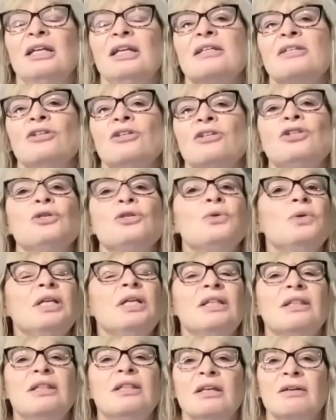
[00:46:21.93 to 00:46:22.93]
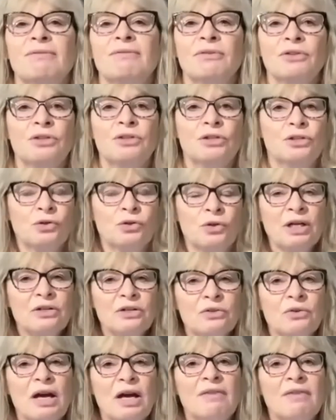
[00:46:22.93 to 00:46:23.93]
it, doesn't do anything for the
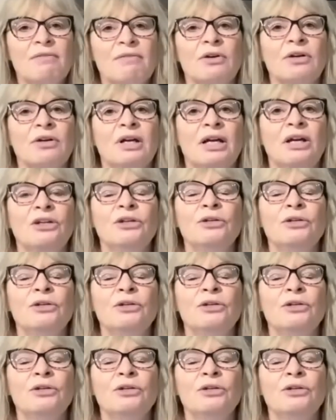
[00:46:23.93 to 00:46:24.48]
truck driver